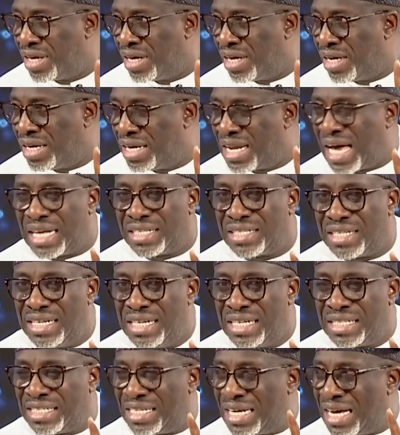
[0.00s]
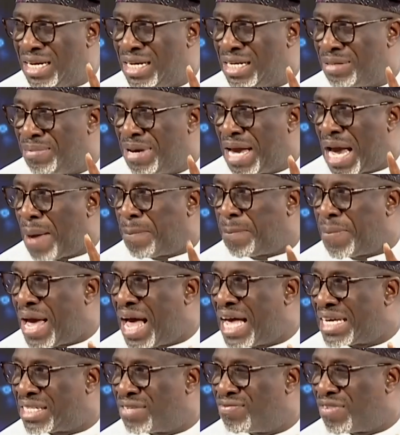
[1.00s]
that it may appear
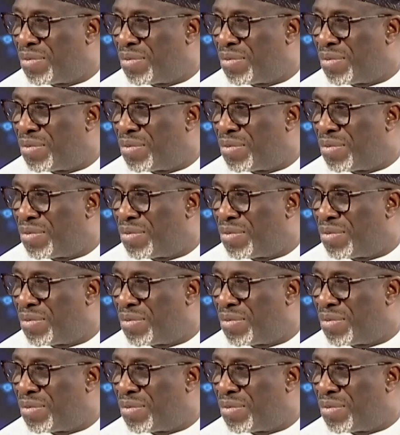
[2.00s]
as if I'm